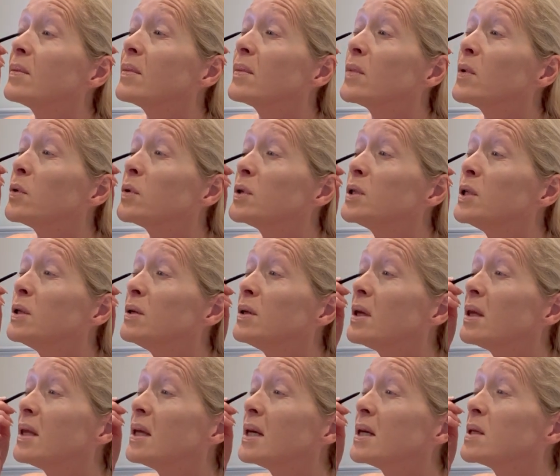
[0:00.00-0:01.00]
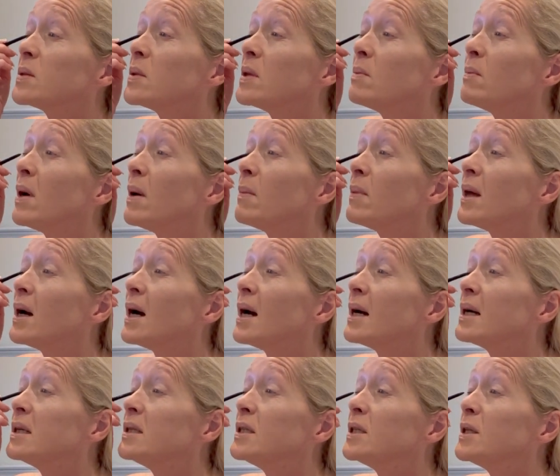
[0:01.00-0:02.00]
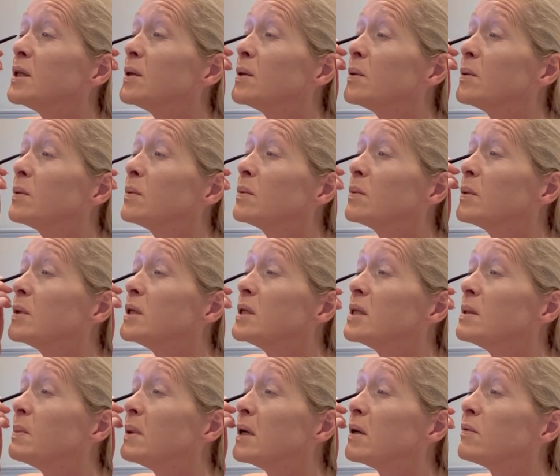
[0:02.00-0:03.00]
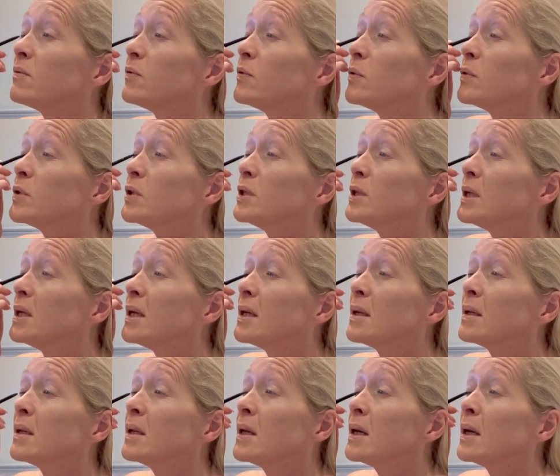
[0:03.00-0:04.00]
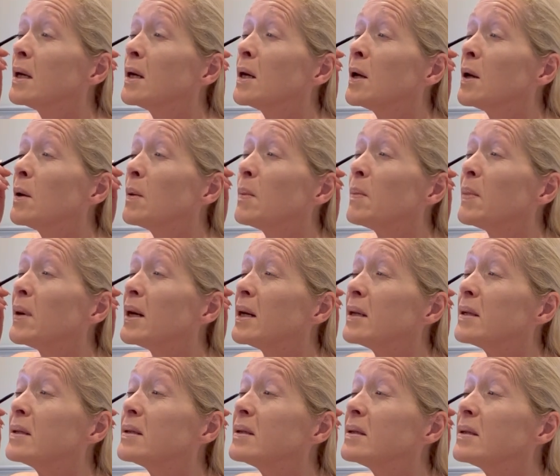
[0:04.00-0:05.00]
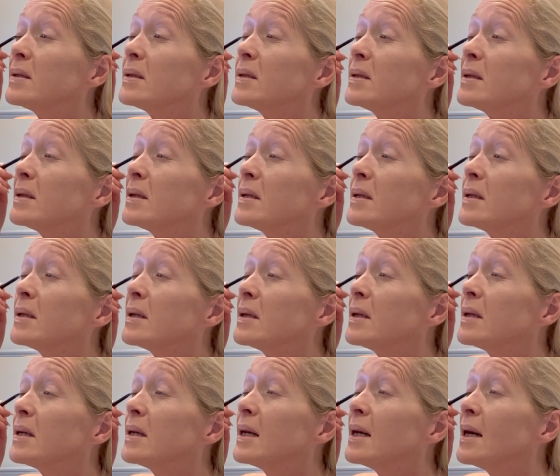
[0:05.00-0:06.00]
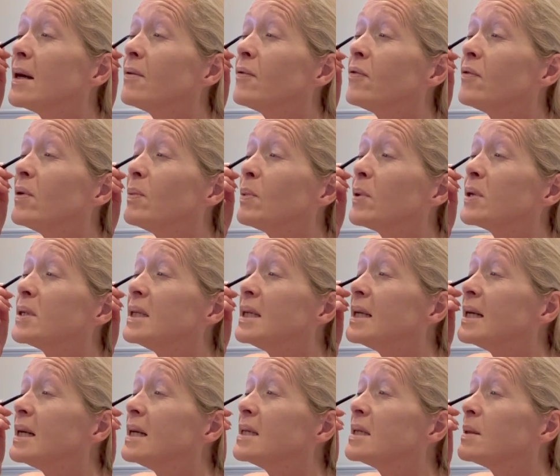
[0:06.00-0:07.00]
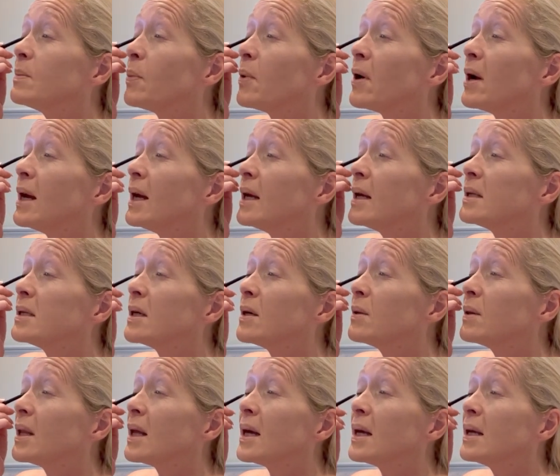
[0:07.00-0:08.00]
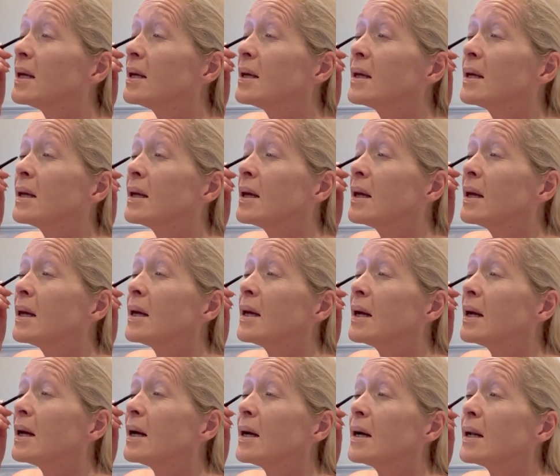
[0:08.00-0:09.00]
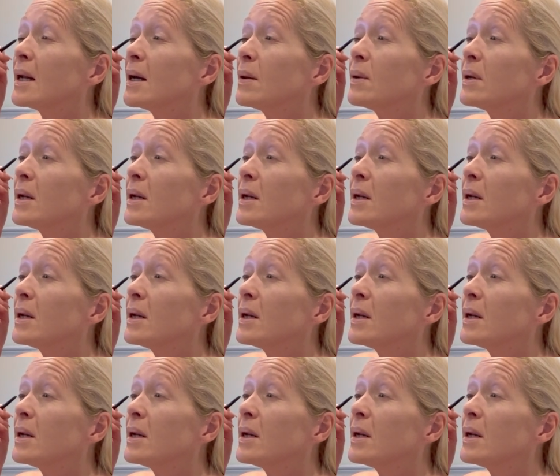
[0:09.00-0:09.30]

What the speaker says: or do the things with mum that I do, which is a bit unfortunate. But everybody needs a break, don't they? And I would